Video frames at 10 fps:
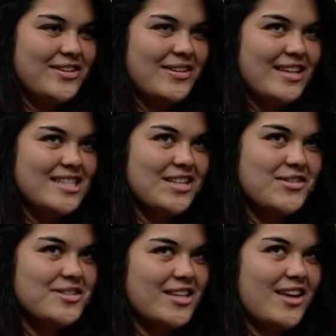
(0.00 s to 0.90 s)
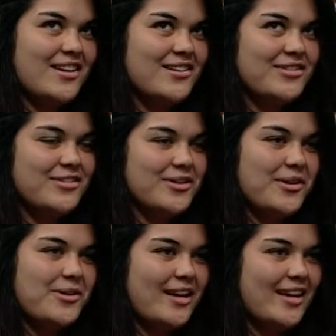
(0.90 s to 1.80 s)
This year was a lot of
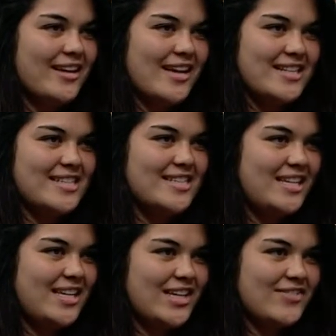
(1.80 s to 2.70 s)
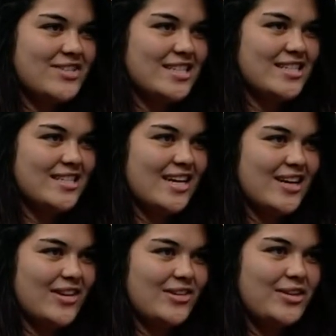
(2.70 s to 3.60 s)
growing as a team, just
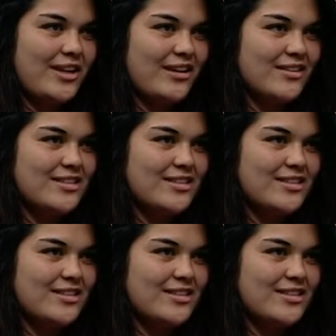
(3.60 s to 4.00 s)
learning,